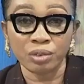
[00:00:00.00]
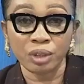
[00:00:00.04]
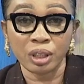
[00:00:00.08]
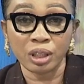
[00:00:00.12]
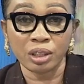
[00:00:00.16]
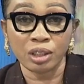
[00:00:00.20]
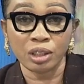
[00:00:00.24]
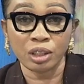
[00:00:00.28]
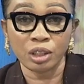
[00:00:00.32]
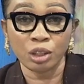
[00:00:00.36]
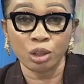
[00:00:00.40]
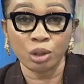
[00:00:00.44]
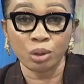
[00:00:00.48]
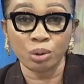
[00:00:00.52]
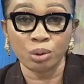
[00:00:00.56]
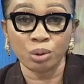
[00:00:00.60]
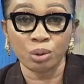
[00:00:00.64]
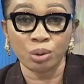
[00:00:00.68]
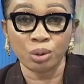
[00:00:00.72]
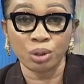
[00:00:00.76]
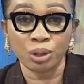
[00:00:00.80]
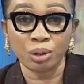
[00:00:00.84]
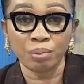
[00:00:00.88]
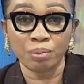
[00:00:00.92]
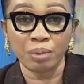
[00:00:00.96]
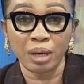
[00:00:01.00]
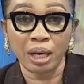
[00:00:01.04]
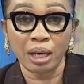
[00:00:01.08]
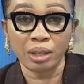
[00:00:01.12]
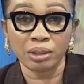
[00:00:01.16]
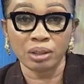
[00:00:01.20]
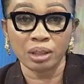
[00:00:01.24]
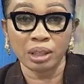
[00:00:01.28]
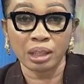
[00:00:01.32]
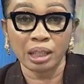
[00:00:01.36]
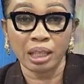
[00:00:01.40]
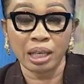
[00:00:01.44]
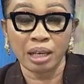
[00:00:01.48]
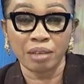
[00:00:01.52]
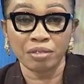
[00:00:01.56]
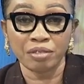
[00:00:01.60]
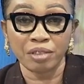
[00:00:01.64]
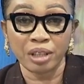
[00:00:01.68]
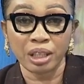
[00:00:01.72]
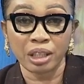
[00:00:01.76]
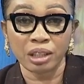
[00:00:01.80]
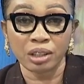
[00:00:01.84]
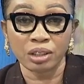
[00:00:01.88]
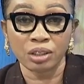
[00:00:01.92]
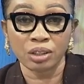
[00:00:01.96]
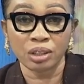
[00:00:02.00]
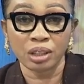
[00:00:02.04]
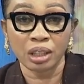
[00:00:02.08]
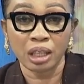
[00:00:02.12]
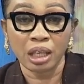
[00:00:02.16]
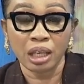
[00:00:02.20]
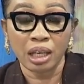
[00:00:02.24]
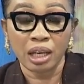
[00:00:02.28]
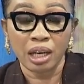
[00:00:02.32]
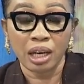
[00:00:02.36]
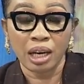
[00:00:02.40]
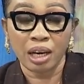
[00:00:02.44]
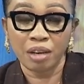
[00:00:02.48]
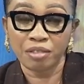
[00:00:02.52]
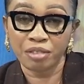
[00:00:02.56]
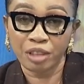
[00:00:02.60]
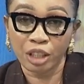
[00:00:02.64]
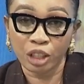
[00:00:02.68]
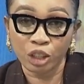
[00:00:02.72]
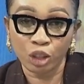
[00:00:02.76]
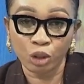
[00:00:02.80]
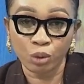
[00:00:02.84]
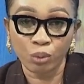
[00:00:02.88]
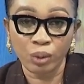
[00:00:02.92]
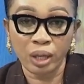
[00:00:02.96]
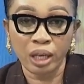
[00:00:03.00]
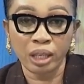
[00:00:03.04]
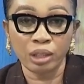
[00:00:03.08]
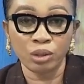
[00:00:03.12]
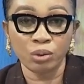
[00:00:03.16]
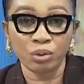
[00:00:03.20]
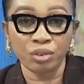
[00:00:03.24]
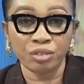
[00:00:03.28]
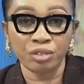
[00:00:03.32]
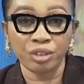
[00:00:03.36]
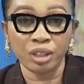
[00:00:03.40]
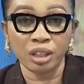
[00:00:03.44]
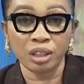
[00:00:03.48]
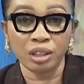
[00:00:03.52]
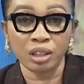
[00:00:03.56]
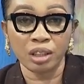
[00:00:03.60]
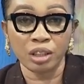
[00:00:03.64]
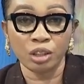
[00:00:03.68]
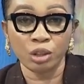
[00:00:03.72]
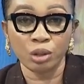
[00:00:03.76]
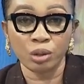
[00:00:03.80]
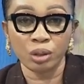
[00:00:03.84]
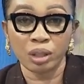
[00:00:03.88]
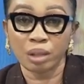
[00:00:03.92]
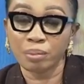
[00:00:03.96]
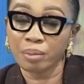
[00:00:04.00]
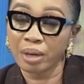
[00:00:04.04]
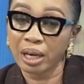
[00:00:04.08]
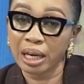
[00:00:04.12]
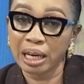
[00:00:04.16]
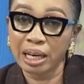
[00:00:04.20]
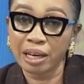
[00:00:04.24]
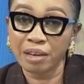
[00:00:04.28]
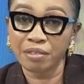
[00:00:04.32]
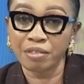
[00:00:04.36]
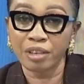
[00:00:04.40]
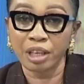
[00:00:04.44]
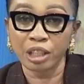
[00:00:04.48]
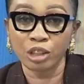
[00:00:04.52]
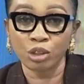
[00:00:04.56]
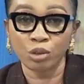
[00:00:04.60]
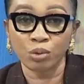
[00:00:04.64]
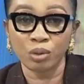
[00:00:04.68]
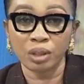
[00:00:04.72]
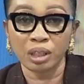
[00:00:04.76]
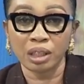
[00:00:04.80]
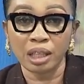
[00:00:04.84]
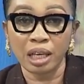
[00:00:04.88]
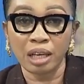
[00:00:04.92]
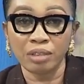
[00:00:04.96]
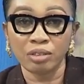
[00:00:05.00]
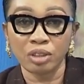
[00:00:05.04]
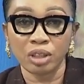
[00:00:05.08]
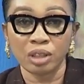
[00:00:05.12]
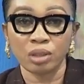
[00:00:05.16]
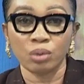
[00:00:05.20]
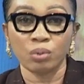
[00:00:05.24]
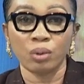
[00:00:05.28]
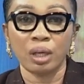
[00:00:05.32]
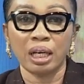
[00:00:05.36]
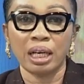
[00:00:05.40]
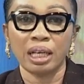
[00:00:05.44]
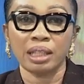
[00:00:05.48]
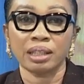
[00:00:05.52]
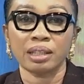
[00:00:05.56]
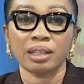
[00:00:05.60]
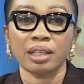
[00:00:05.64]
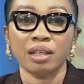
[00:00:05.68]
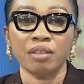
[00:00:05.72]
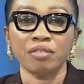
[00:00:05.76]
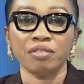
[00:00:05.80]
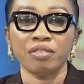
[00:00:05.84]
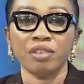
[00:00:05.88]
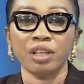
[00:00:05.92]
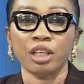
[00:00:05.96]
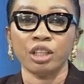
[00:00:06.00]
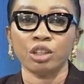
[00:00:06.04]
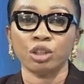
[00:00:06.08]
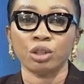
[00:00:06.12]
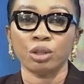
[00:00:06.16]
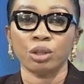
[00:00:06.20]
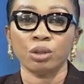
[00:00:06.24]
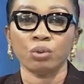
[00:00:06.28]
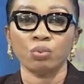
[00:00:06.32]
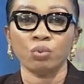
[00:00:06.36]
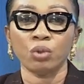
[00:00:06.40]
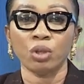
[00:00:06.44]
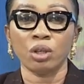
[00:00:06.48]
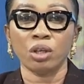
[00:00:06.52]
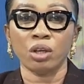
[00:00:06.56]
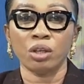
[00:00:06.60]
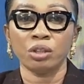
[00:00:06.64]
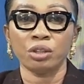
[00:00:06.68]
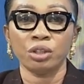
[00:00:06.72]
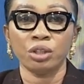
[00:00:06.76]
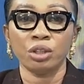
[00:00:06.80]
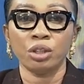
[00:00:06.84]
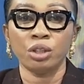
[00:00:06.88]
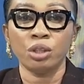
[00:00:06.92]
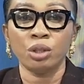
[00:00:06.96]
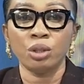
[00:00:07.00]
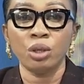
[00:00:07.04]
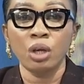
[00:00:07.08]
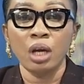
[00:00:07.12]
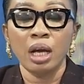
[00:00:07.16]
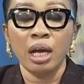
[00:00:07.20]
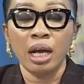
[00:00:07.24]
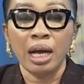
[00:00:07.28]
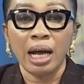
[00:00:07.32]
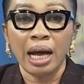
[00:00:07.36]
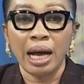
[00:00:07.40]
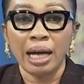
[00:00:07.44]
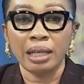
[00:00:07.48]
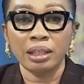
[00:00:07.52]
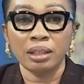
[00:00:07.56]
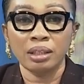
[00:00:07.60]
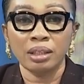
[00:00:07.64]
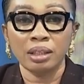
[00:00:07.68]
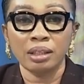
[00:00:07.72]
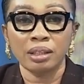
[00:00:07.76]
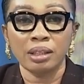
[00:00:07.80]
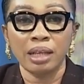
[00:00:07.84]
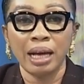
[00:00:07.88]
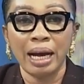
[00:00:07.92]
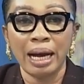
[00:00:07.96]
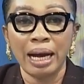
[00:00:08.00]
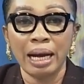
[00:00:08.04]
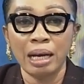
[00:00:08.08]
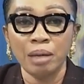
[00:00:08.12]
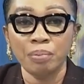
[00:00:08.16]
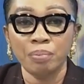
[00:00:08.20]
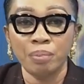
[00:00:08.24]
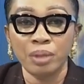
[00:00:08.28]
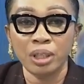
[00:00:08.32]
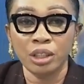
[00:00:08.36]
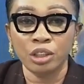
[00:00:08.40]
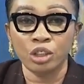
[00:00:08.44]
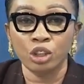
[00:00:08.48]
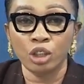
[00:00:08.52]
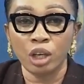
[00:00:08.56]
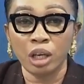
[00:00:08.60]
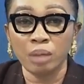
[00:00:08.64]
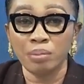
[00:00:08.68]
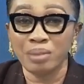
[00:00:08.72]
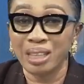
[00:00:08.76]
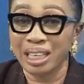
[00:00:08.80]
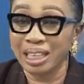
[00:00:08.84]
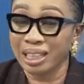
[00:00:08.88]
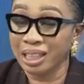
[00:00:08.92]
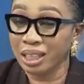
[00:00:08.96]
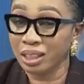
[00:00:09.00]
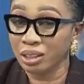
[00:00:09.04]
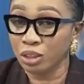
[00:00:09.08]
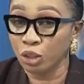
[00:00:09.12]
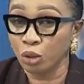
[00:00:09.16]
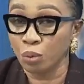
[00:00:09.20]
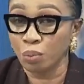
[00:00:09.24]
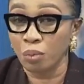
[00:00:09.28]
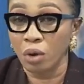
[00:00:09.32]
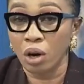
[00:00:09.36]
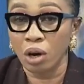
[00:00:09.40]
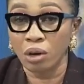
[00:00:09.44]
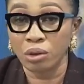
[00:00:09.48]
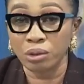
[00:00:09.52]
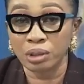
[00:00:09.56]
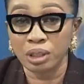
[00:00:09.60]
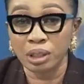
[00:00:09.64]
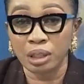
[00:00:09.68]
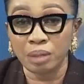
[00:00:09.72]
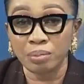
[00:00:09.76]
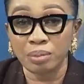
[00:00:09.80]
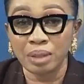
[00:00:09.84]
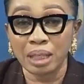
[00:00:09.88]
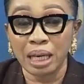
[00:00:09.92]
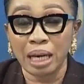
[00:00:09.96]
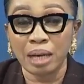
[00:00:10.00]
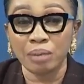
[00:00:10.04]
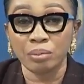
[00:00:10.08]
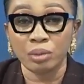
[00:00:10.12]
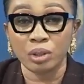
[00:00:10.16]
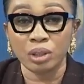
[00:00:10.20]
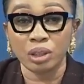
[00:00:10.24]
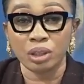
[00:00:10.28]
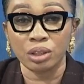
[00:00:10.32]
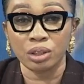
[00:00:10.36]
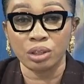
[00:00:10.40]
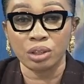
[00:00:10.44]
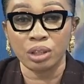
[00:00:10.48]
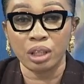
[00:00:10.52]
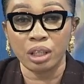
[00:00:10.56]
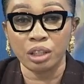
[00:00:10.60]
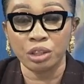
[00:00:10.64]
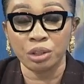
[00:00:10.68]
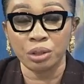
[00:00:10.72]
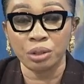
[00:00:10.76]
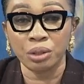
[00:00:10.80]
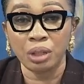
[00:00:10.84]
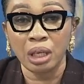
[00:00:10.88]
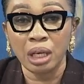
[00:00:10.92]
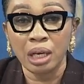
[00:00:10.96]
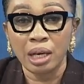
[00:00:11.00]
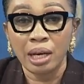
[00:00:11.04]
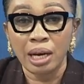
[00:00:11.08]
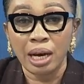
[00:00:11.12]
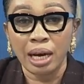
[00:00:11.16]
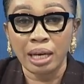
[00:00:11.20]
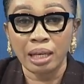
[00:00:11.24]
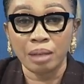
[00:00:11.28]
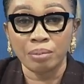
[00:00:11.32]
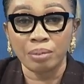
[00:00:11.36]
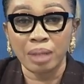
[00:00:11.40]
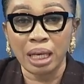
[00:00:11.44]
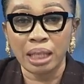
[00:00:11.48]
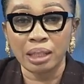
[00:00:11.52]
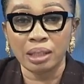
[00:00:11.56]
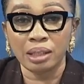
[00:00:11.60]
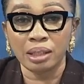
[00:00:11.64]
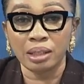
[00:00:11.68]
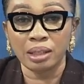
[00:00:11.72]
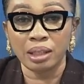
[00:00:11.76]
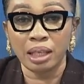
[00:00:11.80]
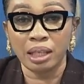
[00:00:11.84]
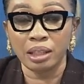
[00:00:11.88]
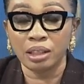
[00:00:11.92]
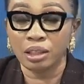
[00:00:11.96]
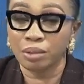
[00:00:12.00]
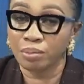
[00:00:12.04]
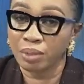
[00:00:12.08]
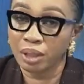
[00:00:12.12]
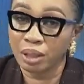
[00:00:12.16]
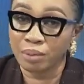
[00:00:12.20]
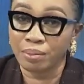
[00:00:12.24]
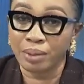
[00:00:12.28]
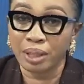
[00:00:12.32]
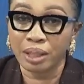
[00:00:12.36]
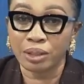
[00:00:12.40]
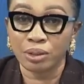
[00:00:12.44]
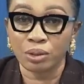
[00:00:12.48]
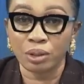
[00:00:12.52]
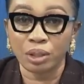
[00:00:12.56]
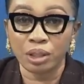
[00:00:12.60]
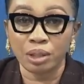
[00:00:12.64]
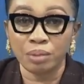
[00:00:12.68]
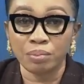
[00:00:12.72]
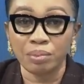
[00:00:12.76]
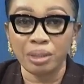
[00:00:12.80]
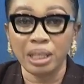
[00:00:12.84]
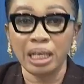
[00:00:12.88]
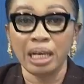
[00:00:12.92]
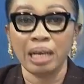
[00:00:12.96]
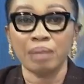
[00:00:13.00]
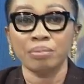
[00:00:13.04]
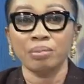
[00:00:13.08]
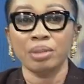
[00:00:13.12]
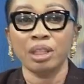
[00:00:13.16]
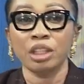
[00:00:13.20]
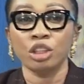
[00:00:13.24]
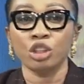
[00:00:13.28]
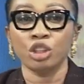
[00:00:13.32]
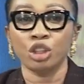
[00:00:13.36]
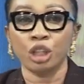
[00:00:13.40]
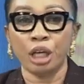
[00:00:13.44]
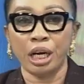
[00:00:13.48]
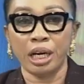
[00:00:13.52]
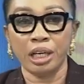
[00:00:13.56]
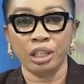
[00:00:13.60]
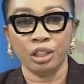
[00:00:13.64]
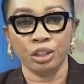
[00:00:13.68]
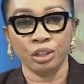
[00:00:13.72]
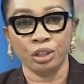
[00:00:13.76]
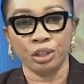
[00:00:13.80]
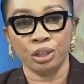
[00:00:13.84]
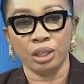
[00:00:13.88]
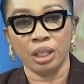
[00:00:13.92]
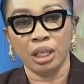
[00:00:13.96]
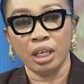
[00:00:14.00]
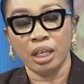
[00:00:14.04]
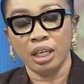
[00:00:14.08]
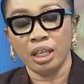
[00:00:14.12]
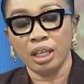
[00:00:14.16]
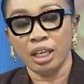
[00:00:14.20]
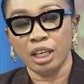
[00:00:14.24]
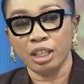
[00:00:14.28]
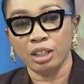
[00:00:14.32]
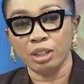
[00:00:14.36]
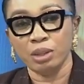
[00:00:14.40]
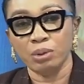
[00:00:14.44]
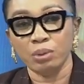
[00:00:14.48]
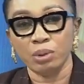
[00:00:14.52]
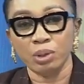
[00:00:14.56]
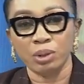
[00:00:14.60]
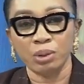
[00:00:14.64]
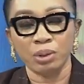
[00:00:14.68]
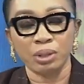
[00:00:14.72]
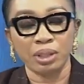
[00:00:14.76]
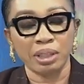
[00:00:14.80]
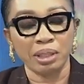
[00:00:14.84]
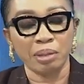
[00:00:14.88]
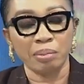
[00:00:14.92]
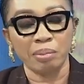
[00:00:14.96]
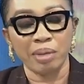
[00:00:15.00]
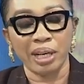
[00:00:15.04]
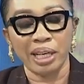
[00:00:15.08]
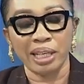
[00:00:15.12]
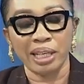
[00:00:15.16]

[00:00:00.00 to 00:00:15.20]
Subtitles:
raised issues about the FX rate. We've raised issues about FX reserves as well as inflation. We'll continue another time. Please join me again tomorrow, same time on the station. I am Nancy Naji. Be the best you can be and be the change as you want to see by